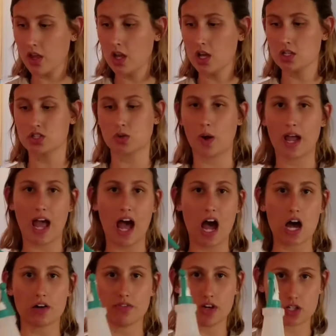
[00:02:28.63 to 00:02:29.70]
So I
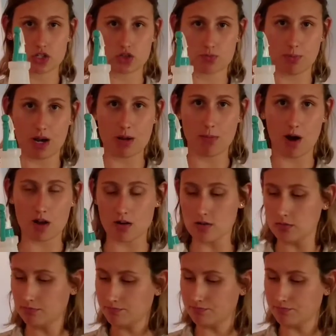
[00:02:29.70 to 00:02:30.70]
have a spray bottle.